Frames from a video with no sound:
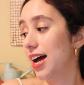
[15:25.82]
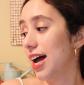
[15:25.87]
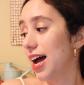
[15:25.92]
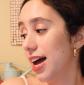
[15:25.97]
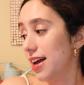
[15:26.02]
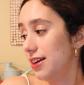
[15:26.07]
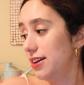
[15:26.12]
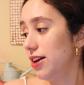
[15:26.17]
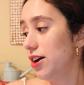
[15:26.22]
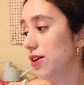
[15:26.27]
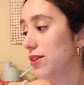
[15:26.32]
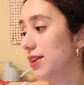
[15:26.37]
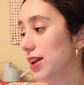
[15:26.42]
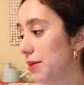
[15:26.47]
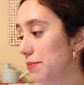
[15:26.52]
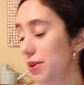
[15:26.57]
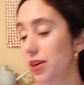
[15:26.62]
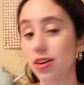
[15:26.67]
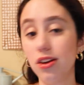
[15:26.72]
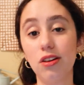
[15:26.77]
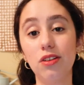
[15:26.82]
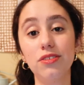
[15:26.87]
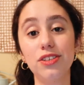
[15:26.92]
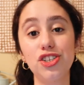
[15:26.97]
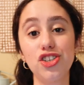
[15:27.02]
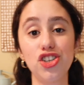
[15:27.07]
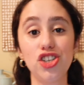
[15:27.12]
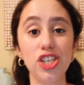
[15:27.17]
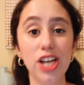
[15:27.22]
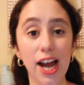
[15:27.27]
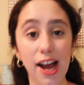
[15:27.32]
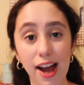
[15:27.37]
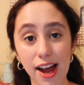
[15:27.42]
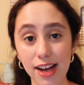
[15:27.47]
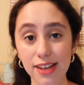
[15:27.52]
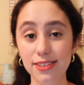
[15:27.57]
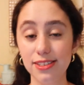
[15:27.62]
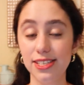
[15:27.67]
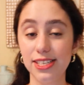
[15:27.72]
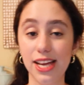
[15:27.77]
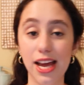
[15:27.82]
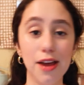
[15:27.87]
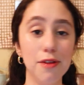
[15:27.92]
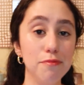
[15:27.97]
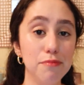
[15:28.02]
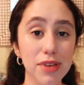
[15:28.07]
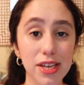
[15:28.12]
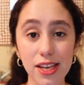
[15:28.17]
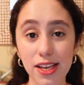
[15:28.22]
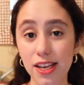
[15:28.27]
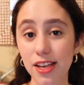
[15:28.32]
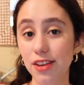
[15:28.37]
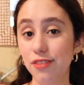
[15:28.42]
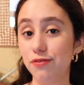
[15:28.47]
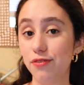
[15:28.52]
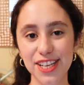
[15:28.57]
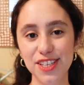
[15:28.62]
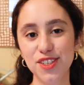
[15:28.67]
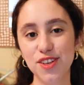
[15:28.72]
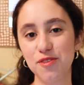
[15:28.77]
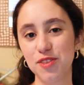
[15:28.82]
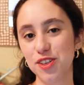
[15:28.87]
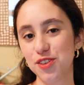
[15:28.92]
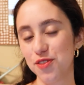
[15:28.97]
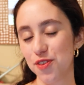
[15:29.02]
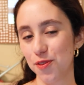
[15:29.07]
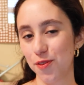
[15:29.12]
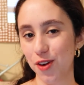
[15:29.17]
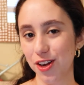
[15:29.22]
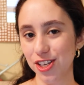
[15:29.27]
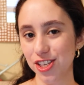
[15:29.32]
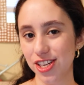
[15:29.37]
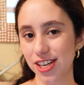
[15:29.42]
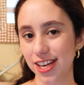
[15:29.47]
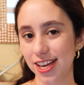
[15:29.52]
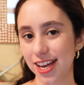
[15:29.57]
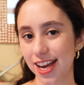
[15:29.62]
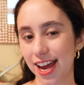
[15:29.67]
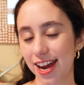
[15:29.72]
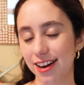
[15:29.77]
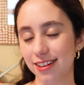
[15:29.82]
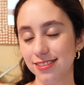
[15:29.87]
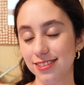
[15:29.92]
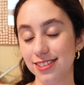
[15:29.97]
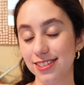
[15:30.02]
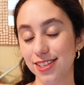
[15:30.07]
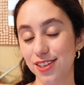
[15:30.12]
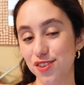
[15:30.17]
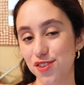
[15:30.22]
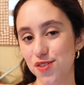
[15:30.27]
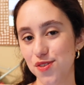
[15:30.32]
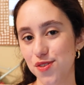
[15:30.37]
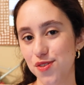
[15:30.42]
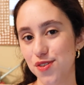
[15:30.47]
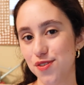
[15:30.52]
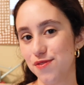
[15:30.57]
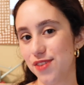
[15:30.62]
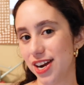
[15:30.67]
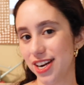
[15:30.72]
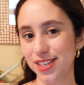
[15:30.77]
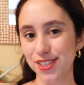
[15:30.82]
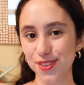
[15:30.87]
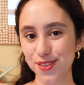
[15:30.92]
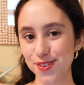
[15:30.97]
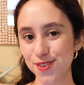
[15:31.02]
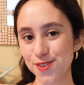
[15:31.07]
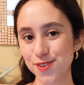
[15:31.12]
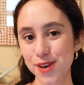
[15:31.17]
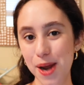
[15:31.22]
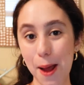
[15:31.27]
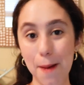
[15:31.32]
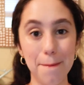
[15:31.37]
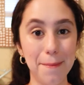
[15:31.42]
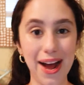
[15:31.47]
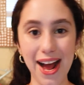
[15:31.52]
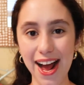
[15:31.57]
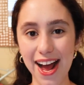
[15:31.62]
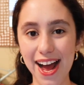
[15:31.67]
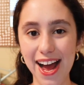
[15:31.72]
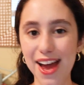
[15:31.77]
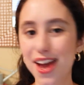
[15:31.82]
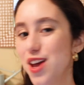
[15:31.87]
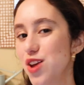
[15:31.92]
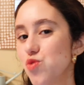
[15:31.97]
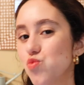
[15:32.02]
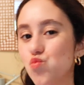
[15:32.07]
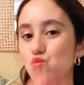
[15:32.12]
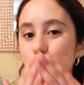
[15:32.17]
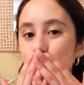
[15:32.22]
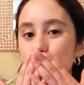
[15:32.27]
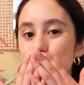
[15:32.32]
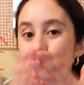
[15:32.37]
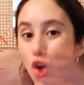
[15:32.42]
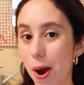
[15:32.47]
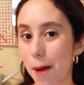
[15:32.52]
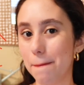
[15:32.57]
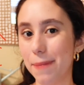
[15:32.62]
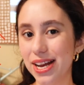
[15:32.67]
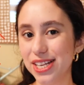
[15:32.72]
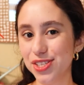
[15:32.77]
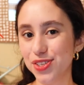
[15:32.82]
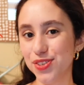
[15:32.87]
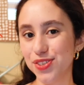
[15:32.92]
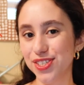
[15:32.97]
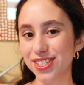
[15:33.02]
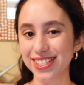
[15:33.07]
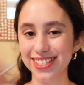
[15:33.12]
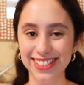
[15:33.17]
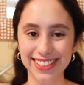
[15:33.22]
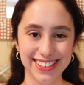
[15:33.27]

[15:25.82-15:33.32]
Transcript: I don't know. Let me know. Let's chat. DM me. Thanks so much for watching, and I'll see you very soon. Bye. Besos.